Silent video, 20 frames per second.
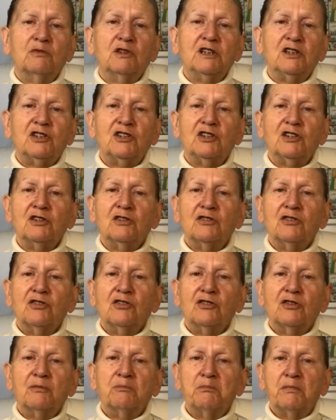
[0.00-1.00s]
which
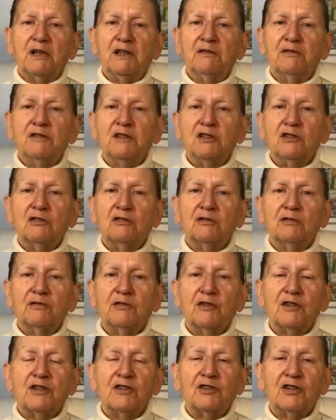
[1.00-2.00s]
is beneficial
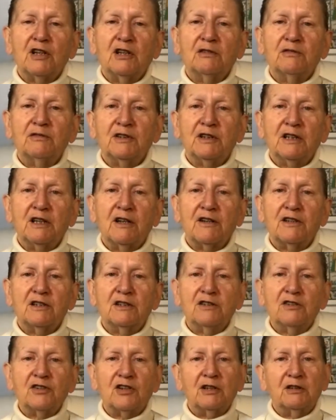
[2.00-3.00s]
for the self and
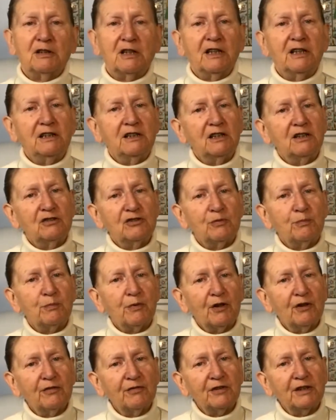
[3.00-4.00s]
others and leading to
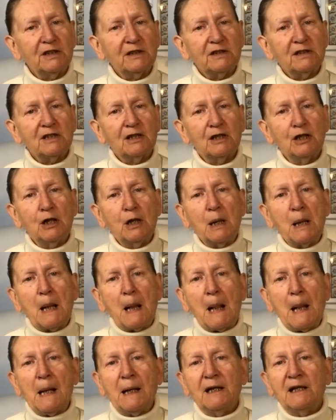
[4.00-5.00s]
profit
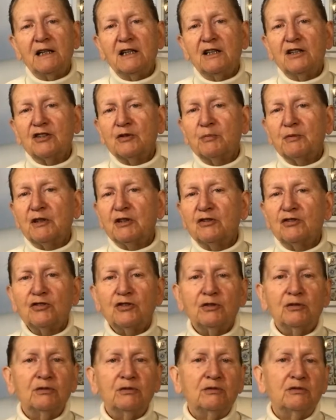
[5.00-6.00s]
is
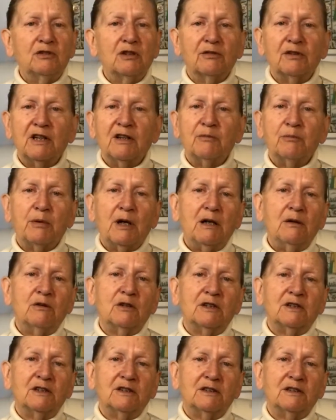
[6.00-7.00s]
because you don't have
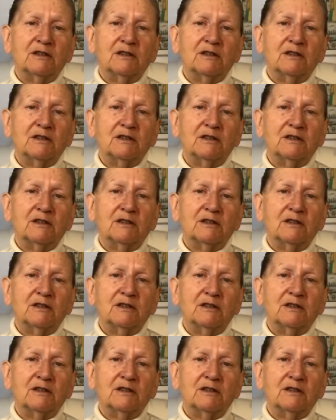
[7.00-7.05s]
power.